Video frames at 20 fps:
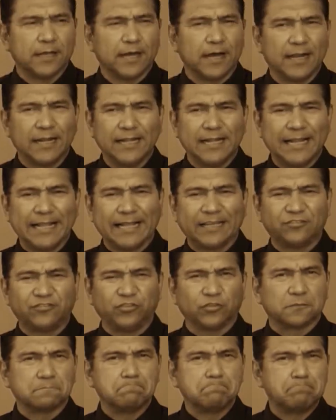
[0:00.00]
unless
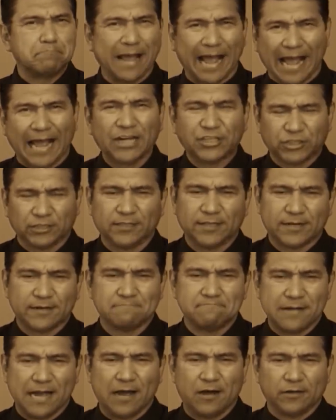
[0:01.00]
you're passionate
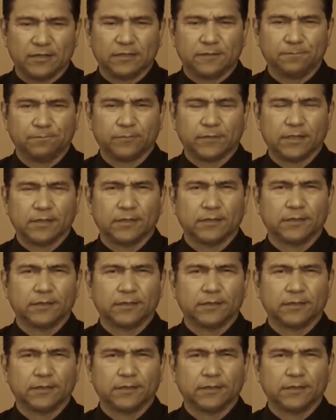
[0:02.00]
about it,